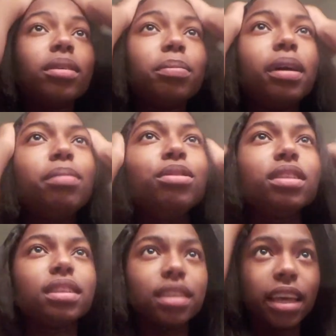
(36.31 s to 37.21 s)
But I'm using
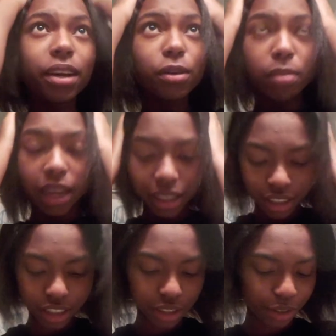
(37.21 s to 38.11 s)
this ghetto black
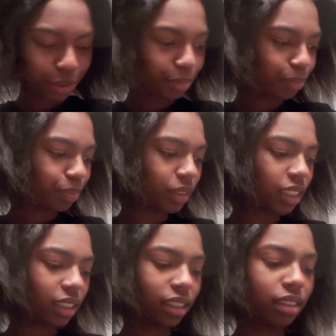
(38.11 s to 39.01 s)
gel
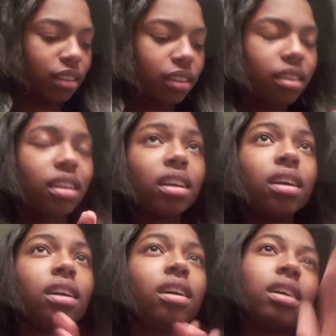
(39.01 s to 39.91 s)
because
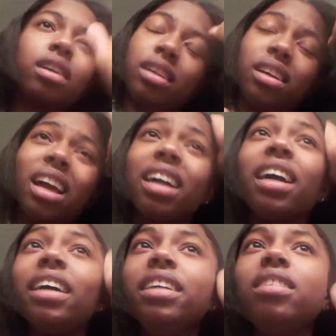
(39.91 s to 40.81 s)
I
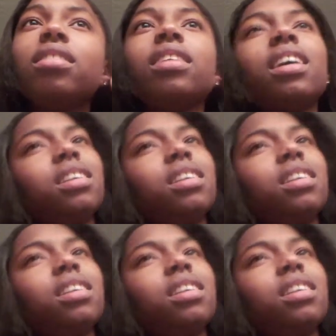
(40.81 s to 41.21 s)
got Eco Styler,